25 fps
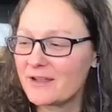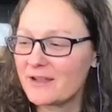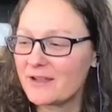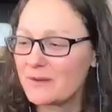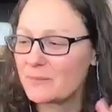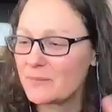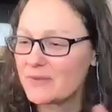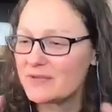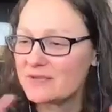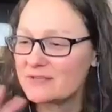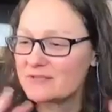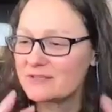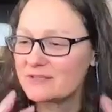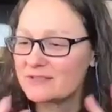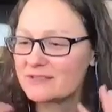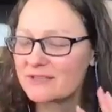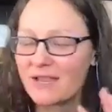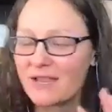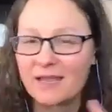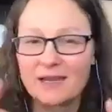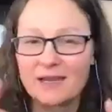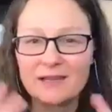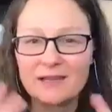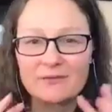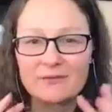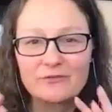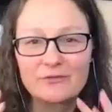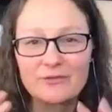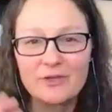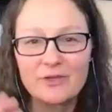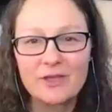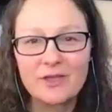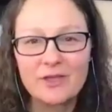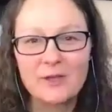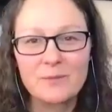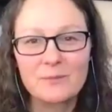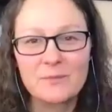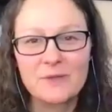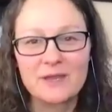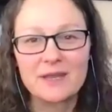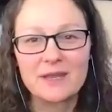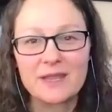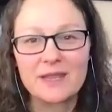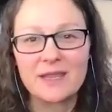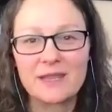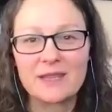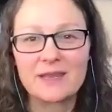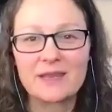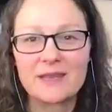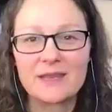Got a lot of pieces kind of
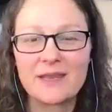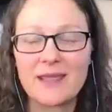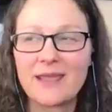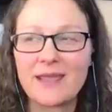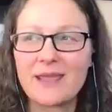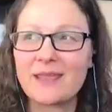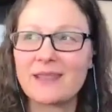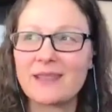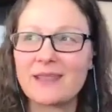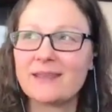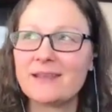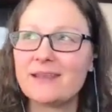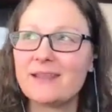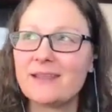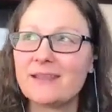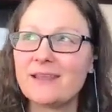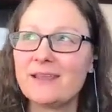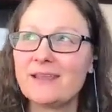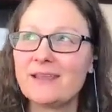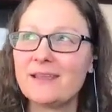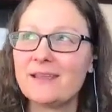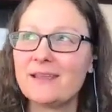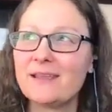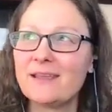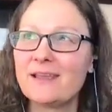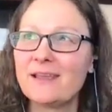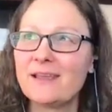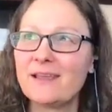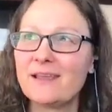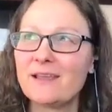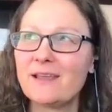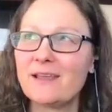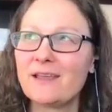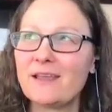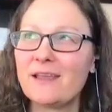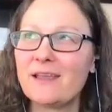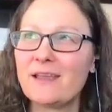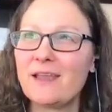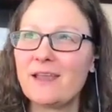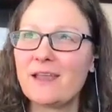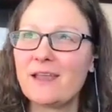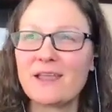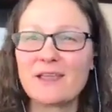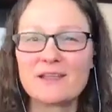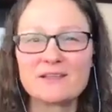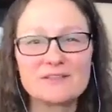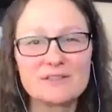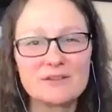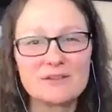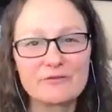coming in, and
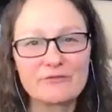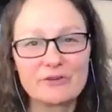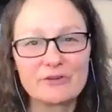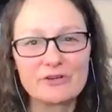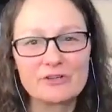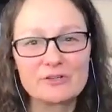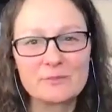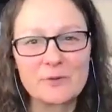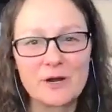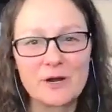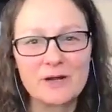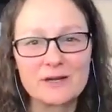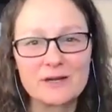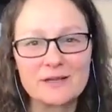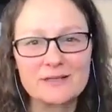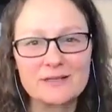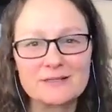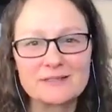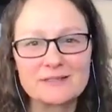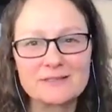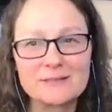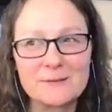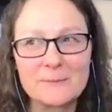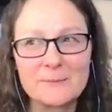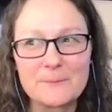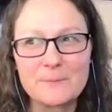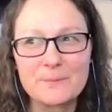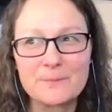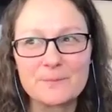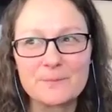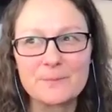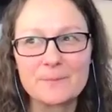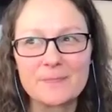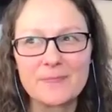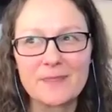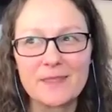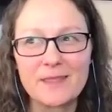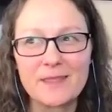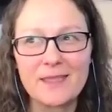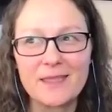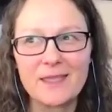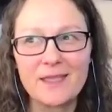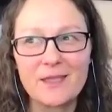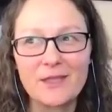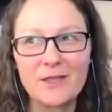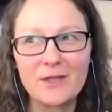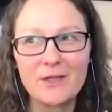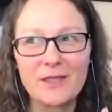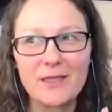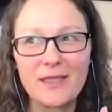I guess the first part is
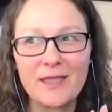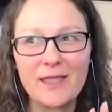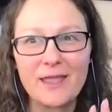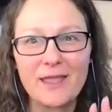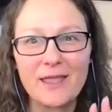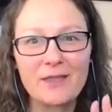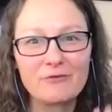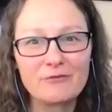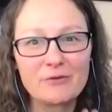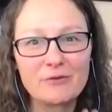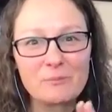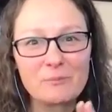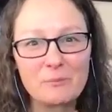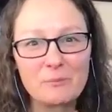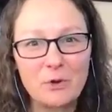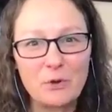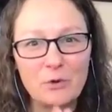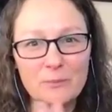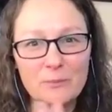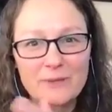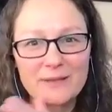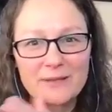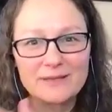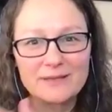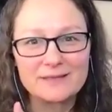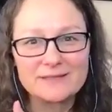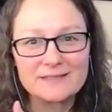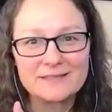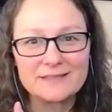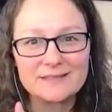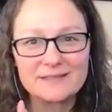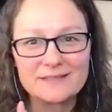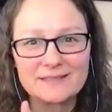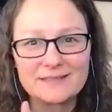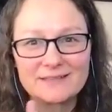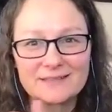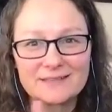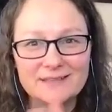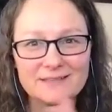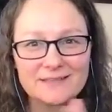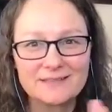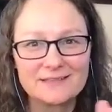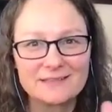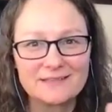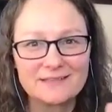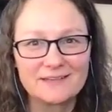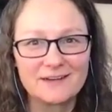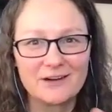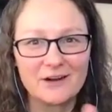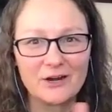every moment
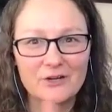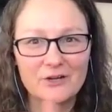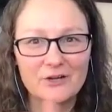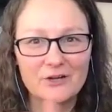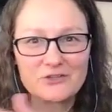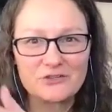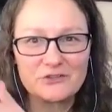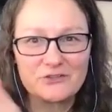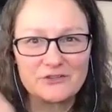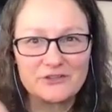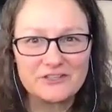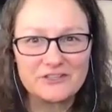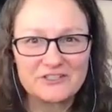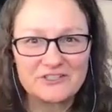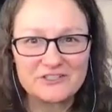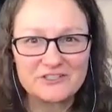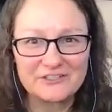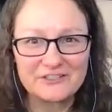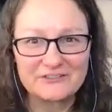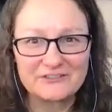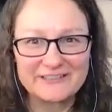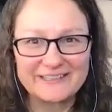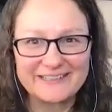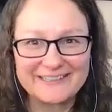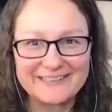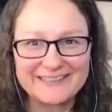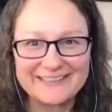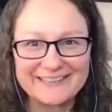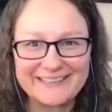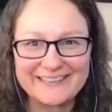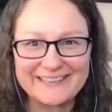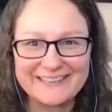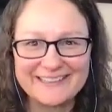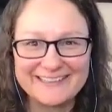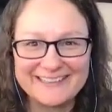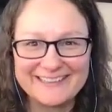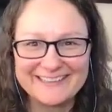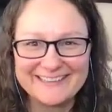our truth is shifting.